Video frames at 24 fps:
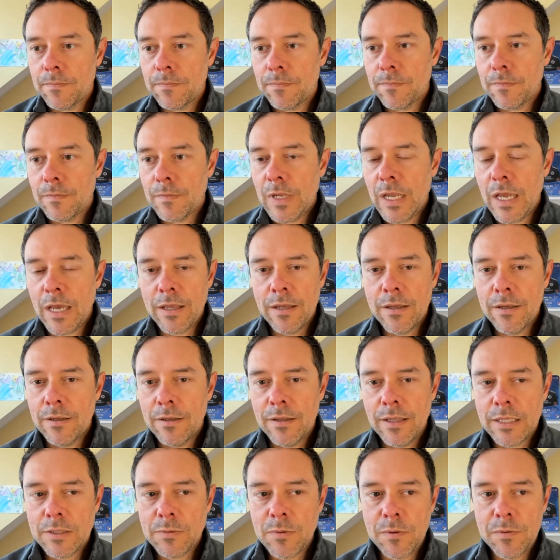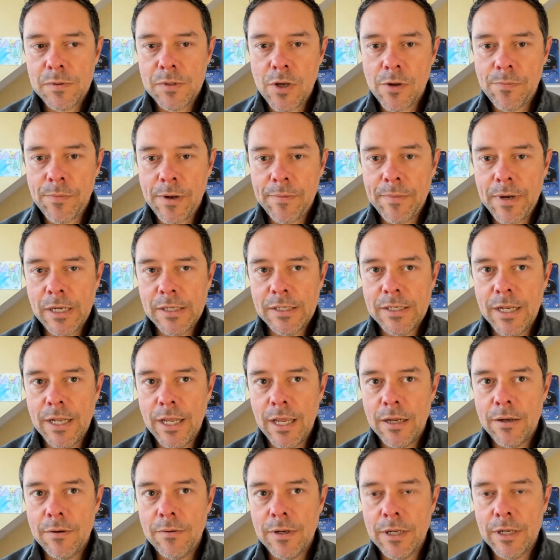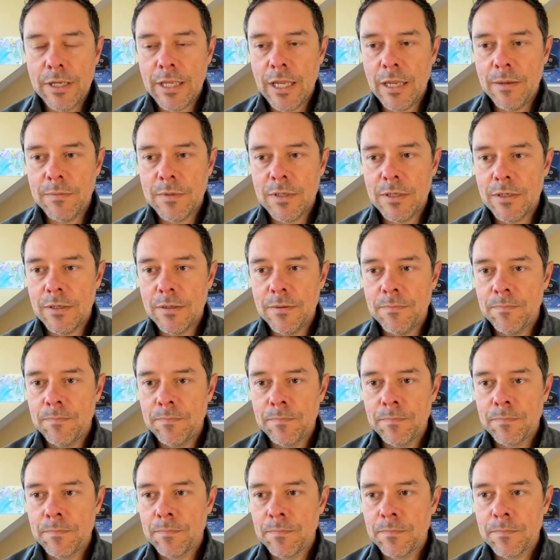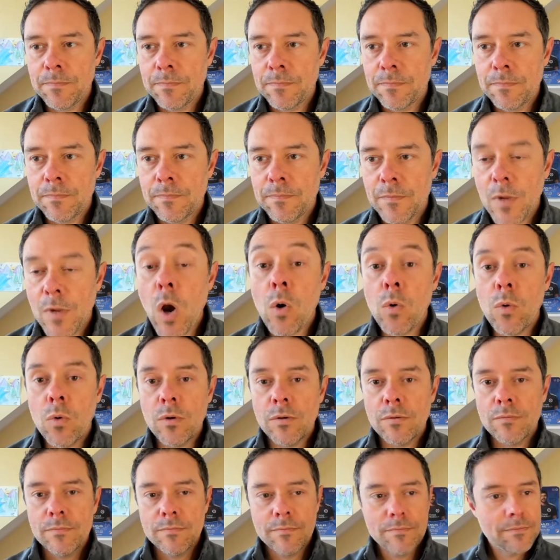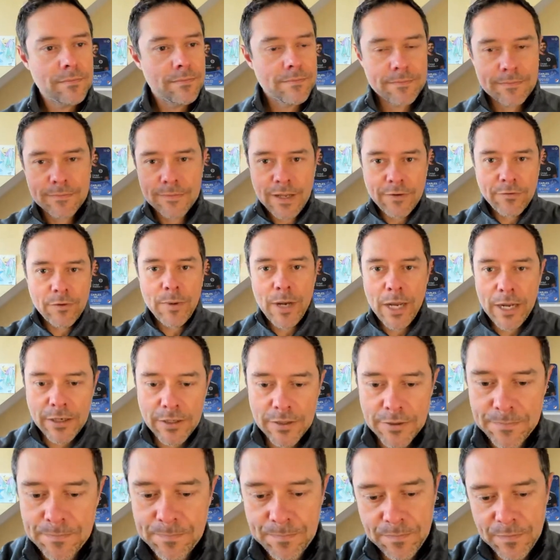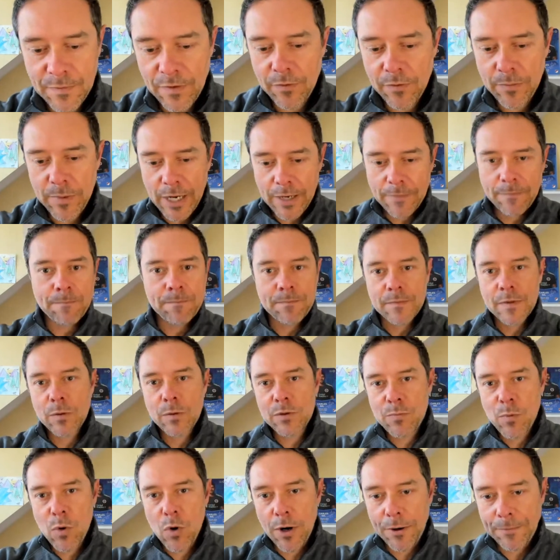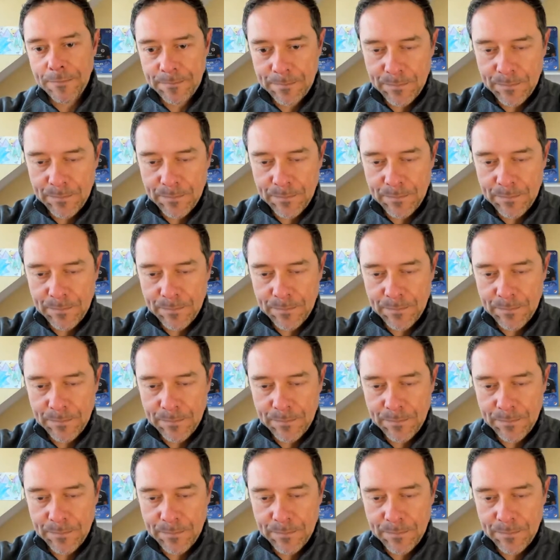yeah, that's what was on my mind today when it came to. Oh, never mind. There was more.